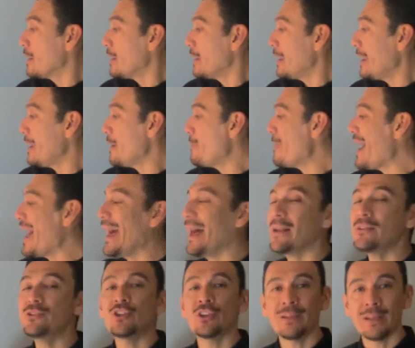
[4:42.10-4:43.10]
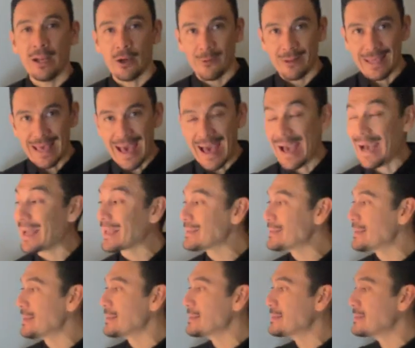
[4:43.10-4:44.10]
imaginary
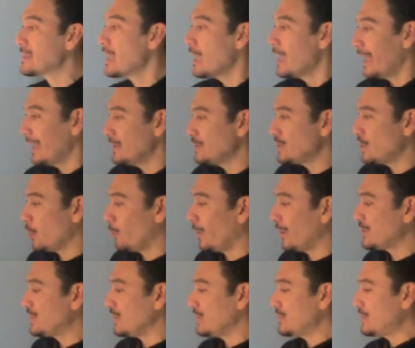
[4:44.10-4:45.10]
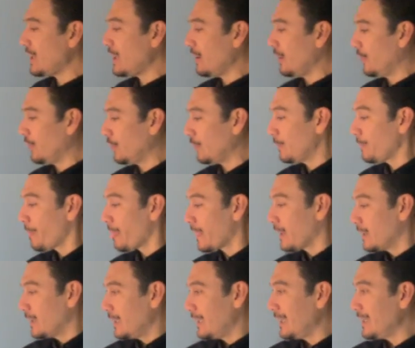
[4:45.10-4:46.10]
axis. And so what you do
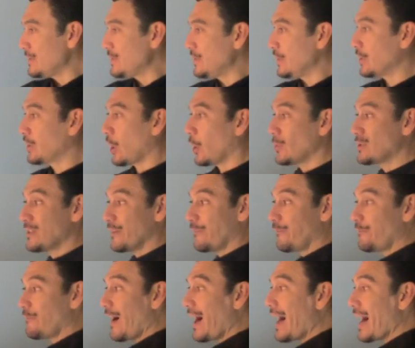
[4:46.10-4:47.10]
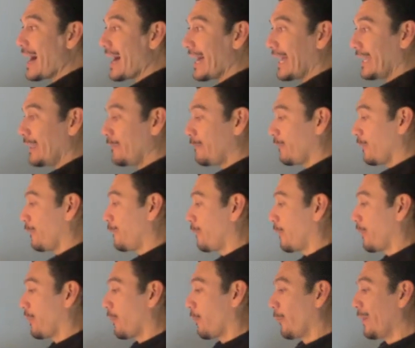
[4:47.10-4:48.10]
is you go to 5
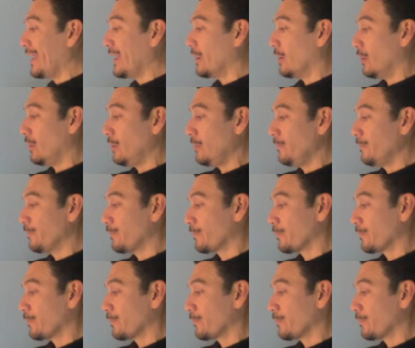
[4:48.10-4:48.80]
for the real,